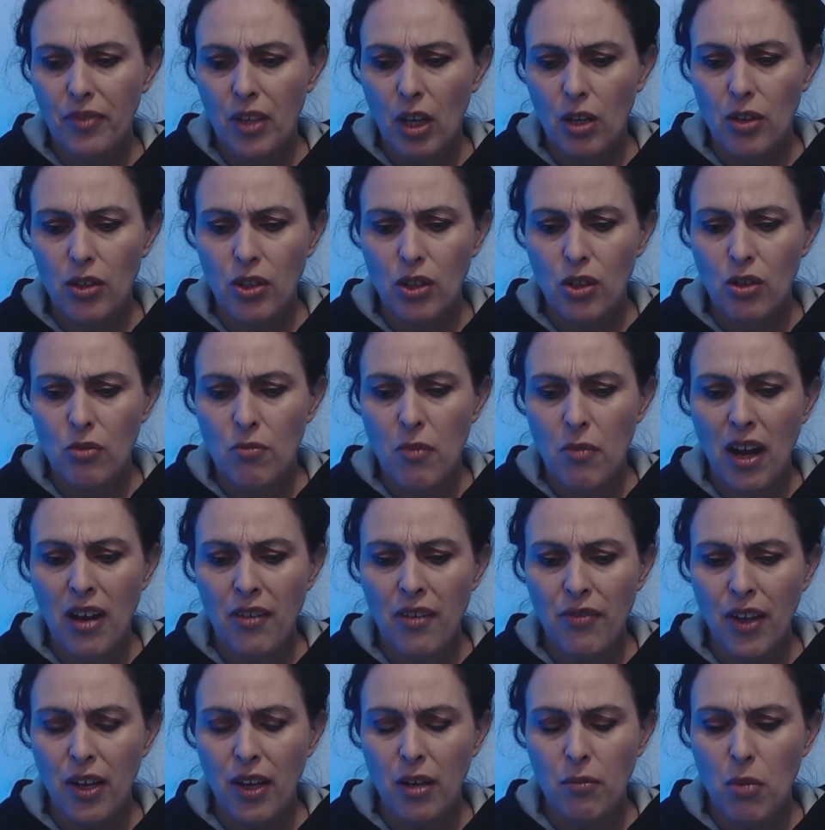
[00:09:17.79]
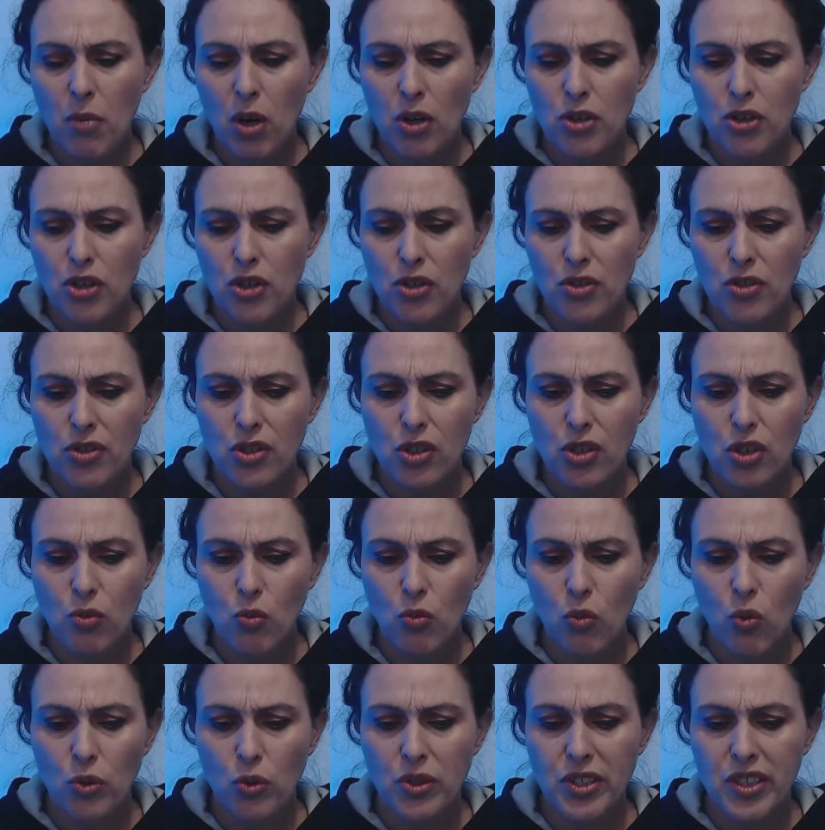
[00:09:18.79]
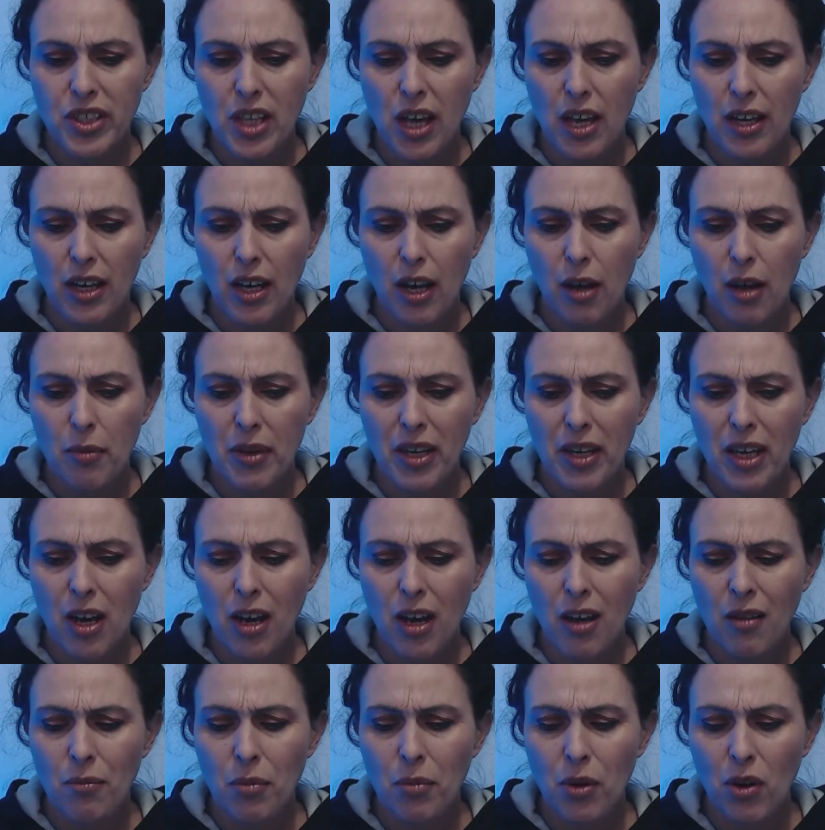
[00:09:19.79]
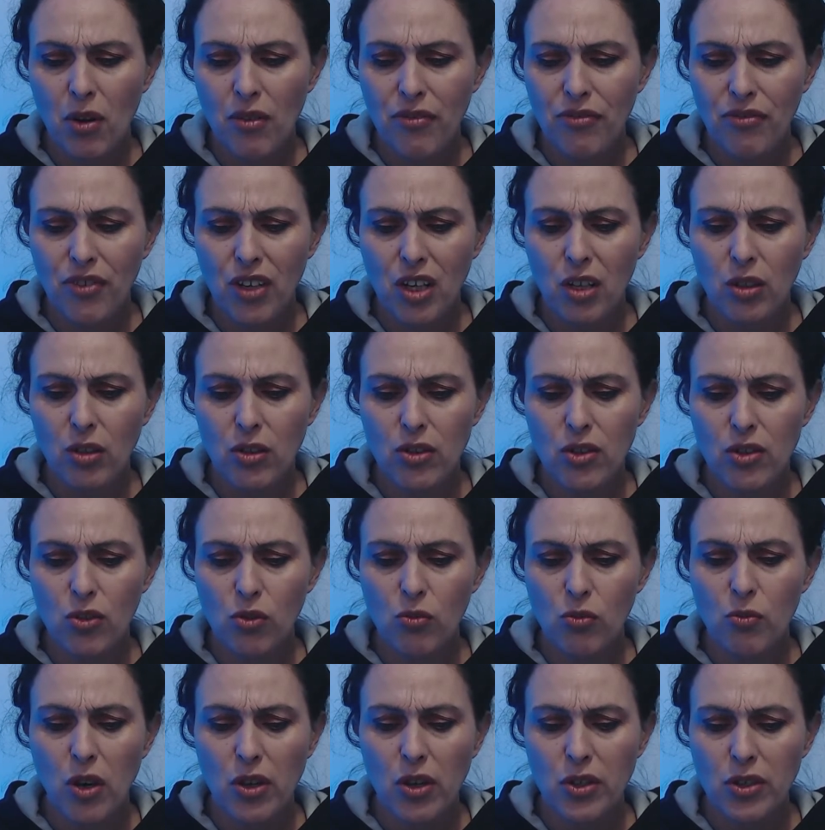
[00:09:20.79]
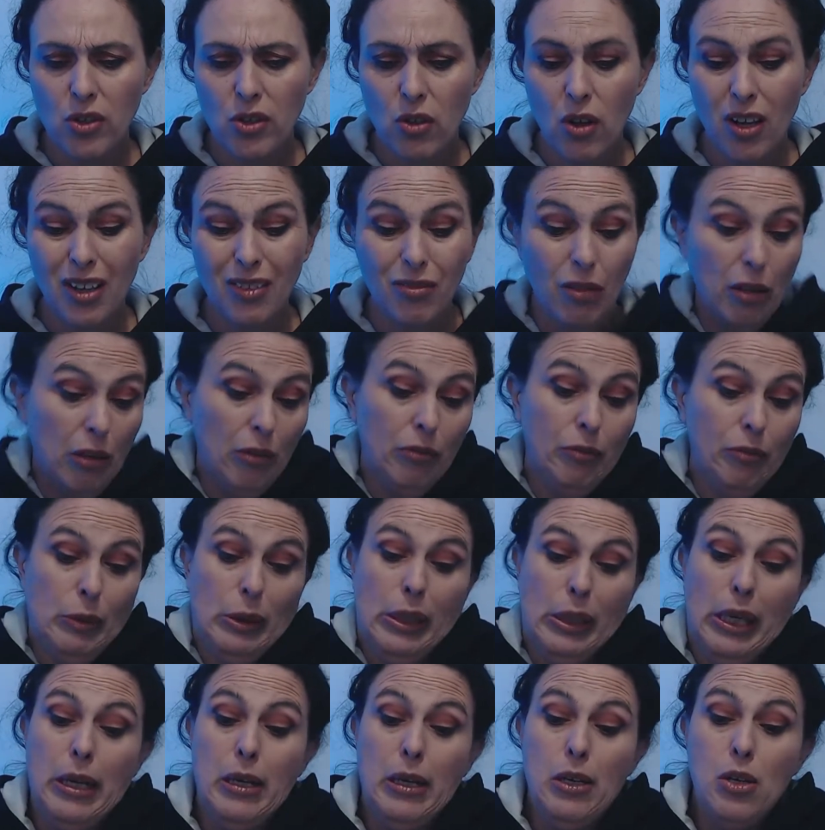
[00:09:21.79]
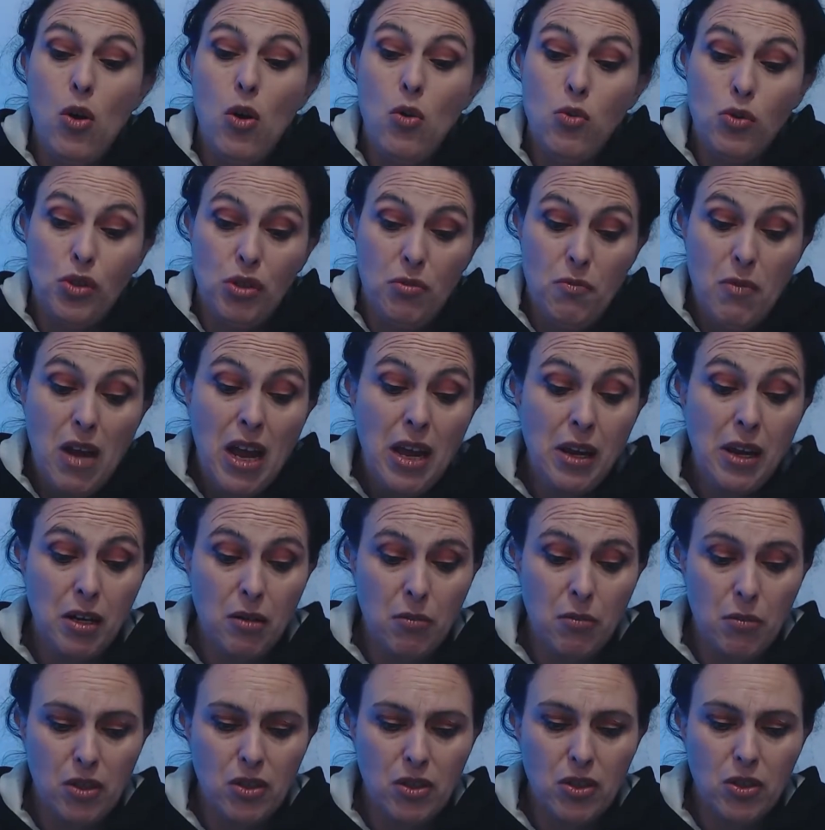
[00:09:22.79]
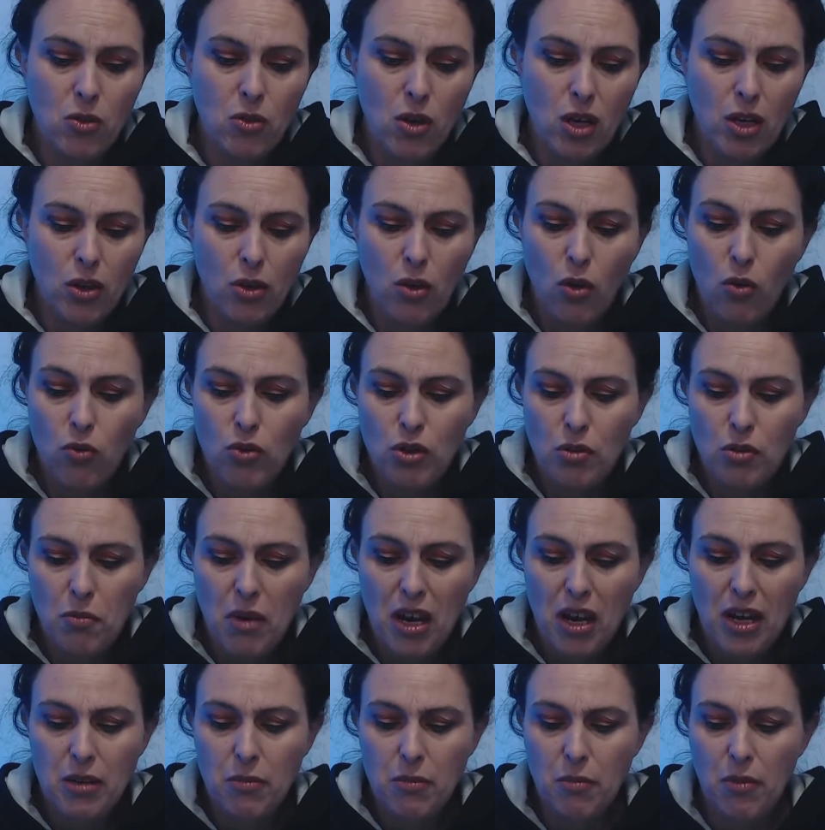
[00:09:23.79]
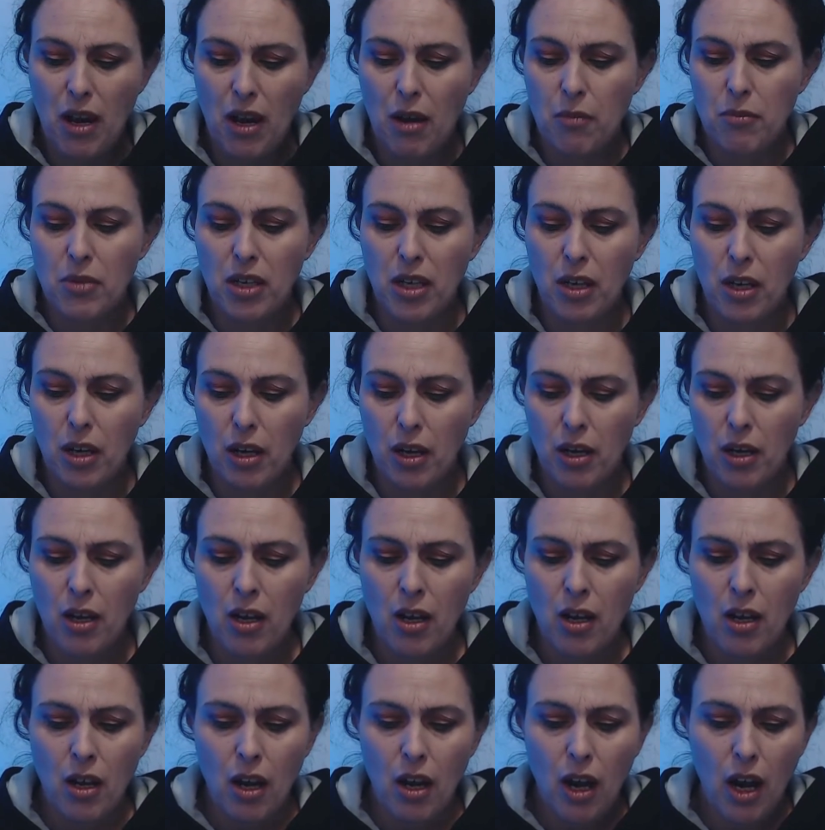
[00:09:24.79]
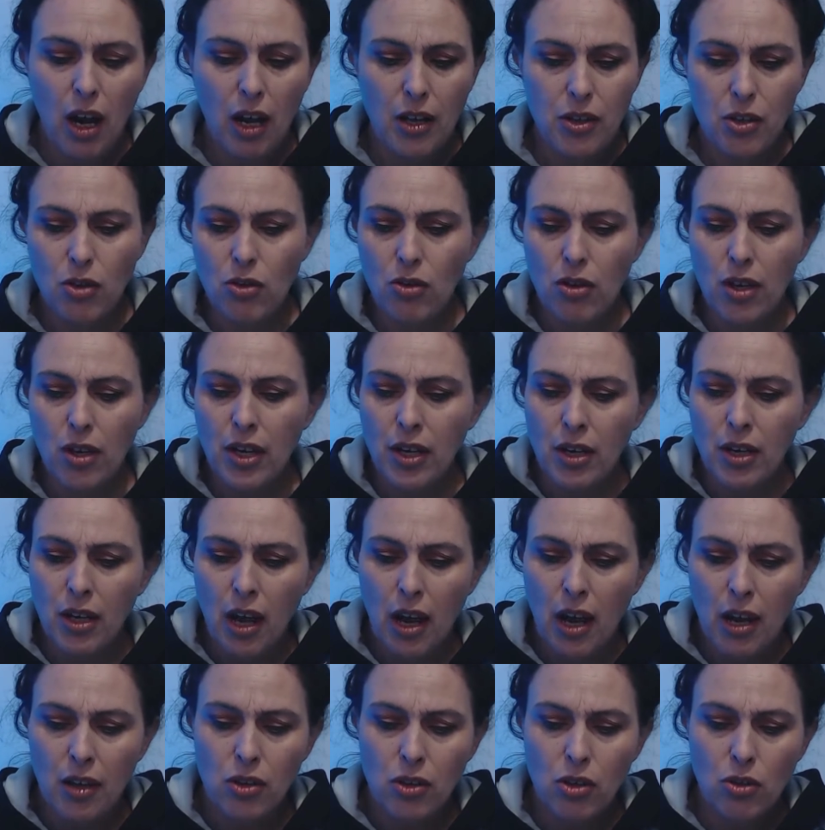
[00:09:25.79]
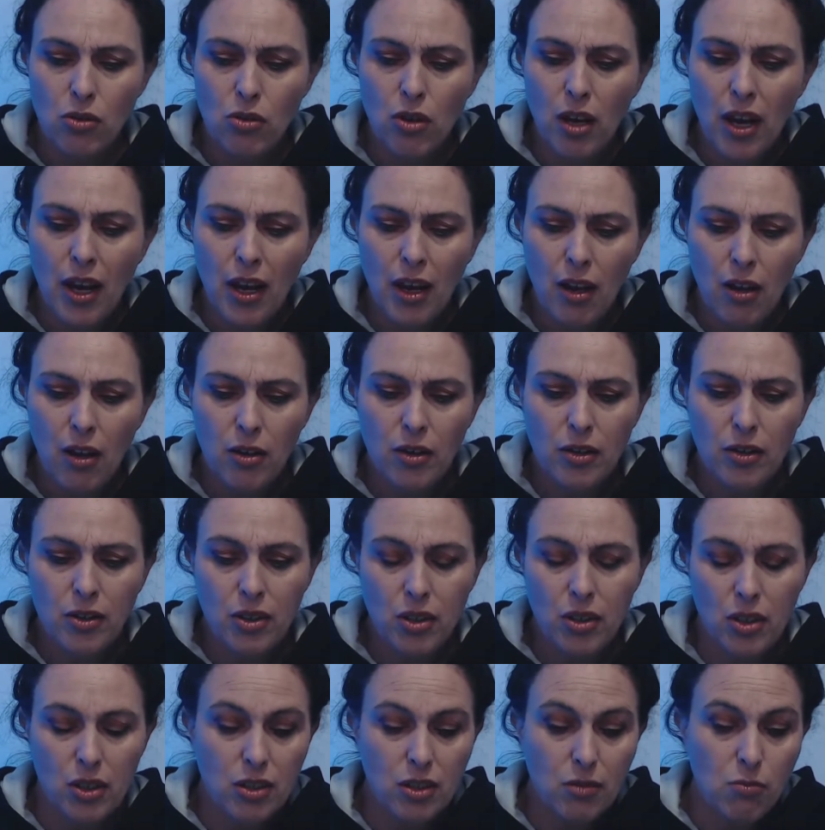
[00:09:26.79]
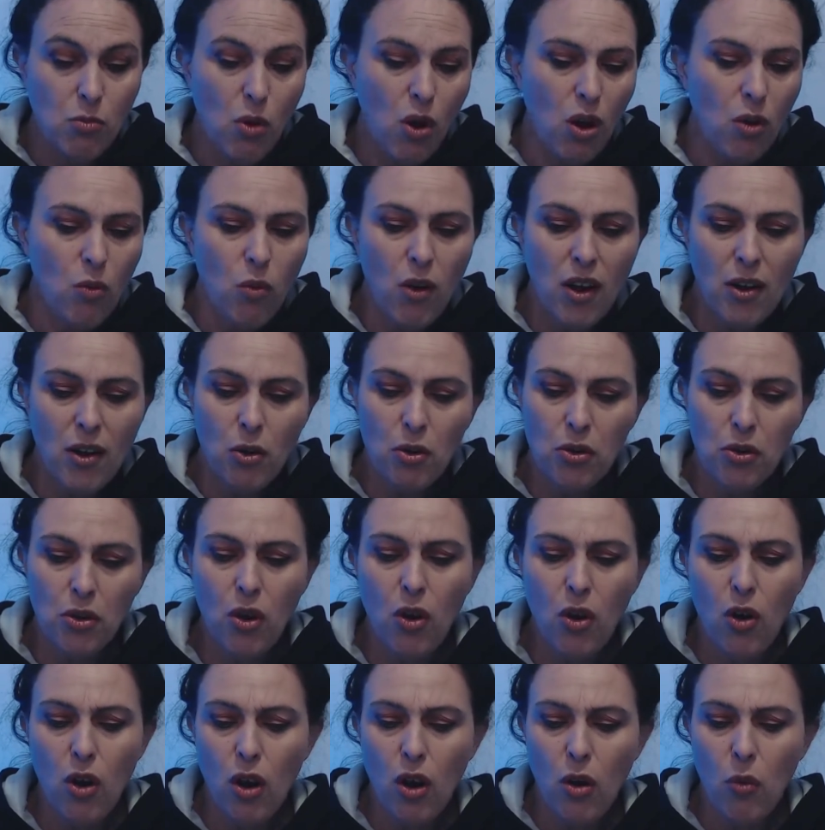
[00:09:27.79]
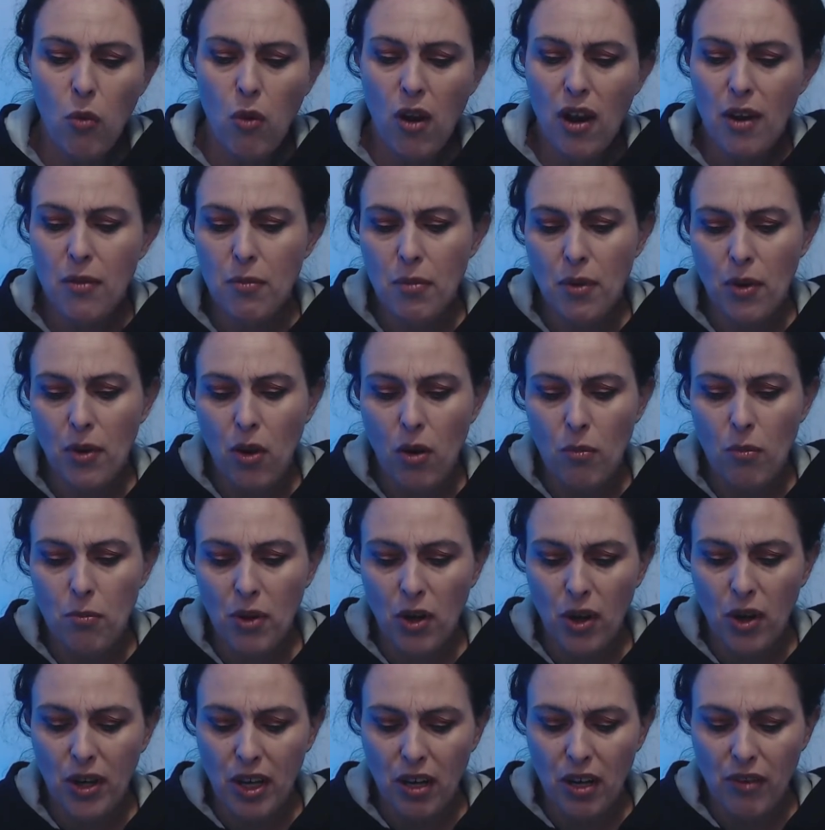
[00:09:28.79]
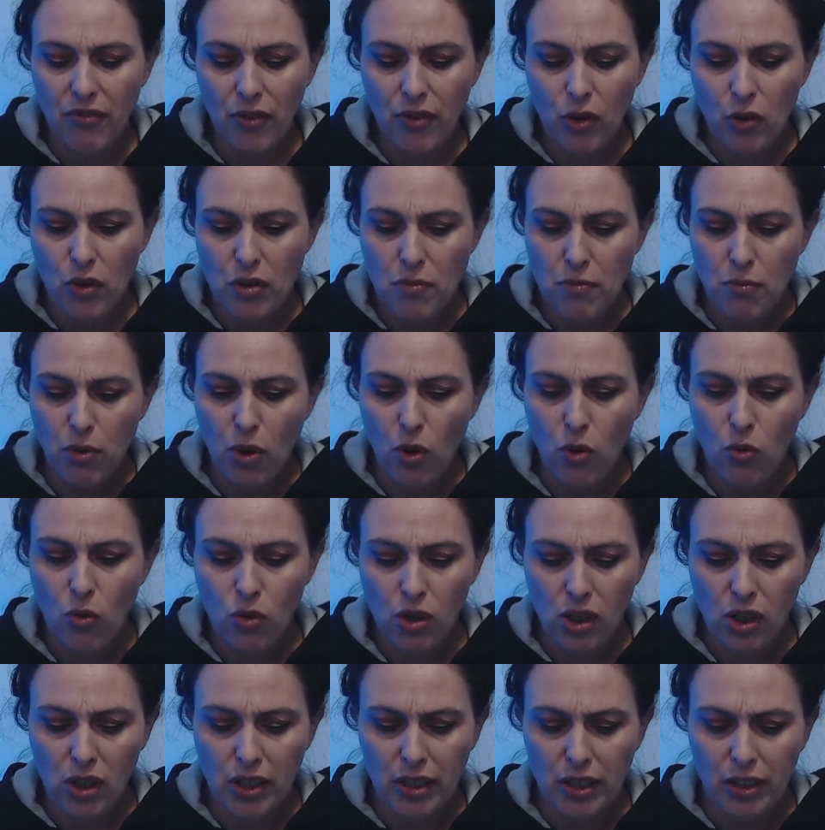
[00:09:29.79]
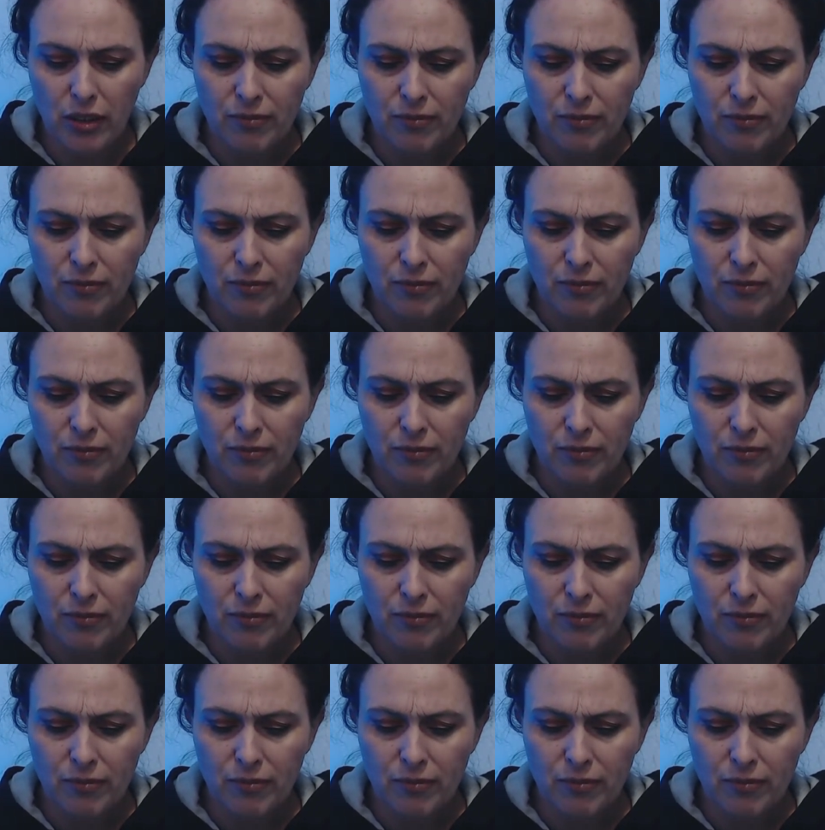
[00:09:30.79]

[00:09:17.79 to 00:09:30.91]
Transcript: you may have had emotions towards that coming up, but I feel it's almost like, oh, forget an ultimatum. It's like an ultimatum happening here. Are you in? Are you out? It's my way or the highway, but I get it very boldly.